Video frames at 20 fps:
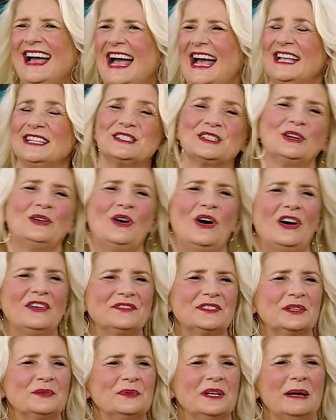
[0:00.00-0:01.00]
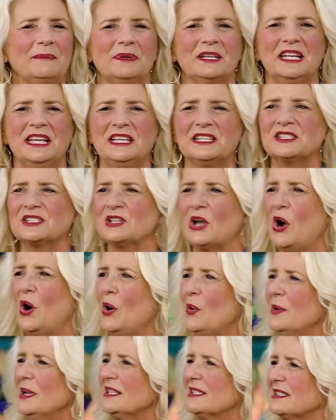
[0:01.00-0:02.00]
And so often, we, but He is
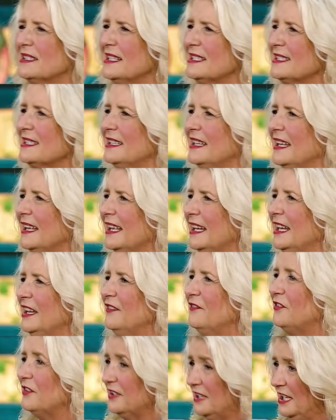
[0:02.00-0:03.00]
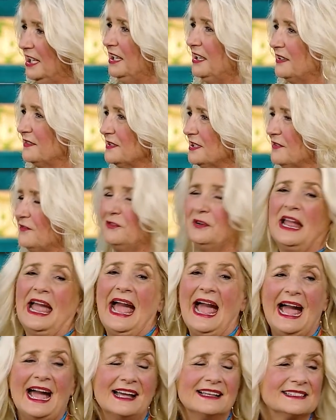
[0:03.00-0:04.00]
always listening and He forgives. If we
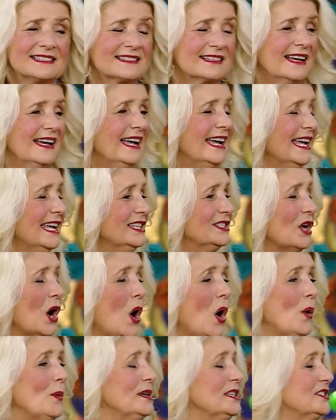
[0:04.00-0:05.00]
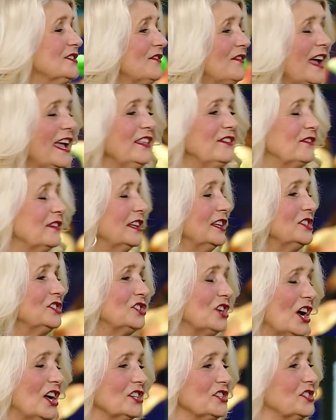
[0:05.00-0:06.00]
ask, He's always faithful and
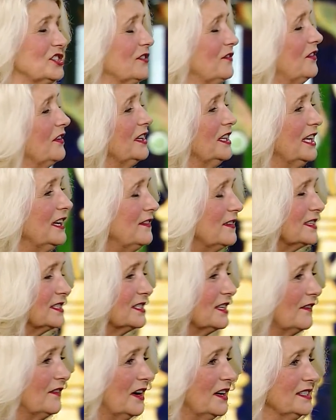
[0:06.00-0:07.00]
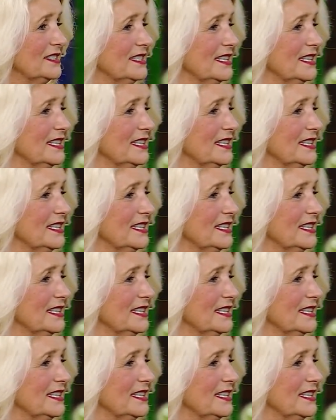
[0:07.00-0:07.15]
just to forgive us of our